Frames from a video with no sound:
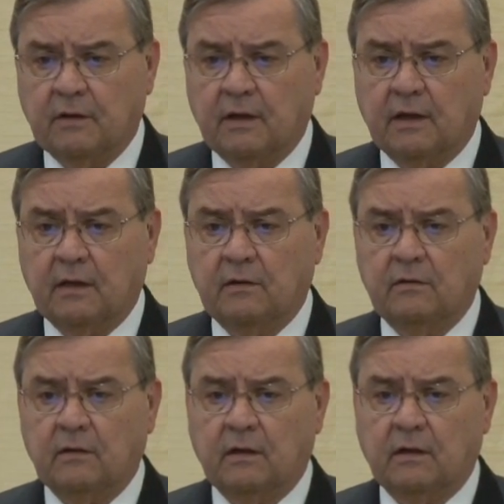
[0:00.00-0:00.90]
and
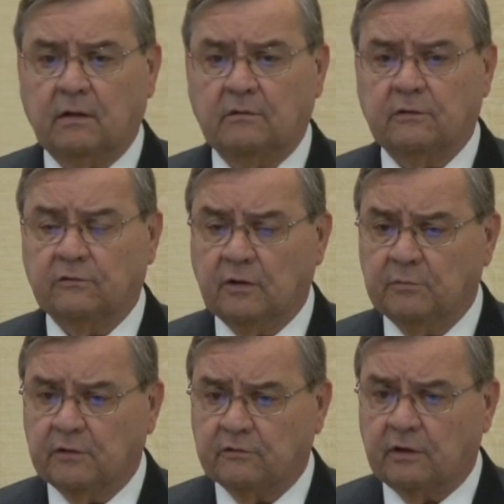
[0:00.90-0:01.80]
uh, to
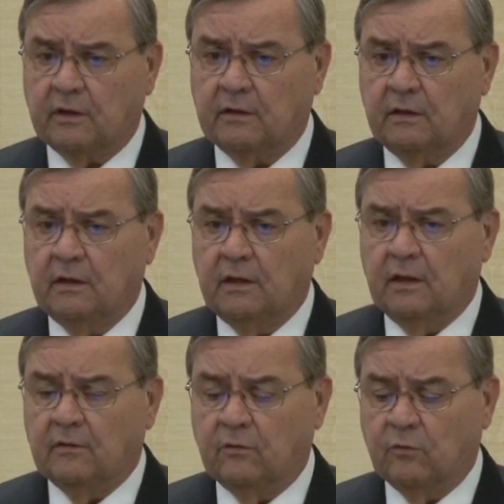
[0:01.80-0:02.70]
some extent,
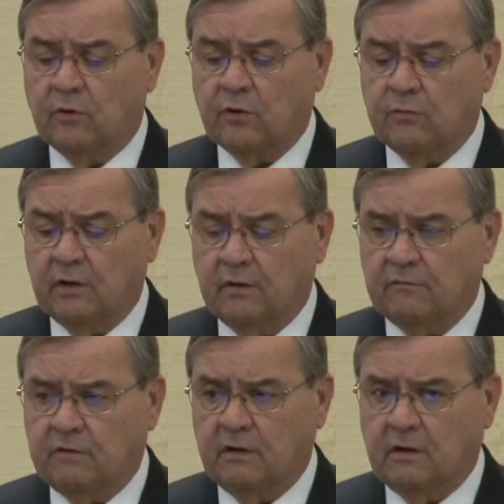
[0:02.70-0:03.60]
the work we
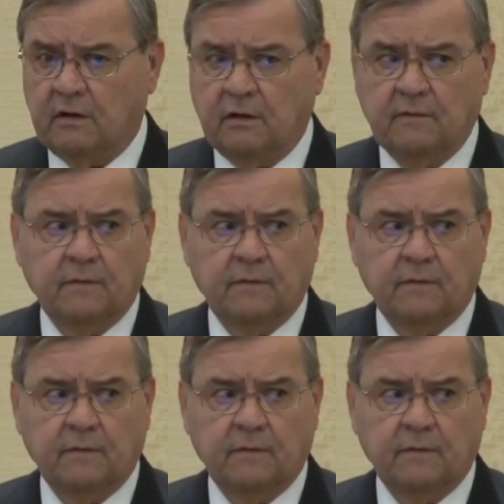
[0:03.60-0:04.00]
have done.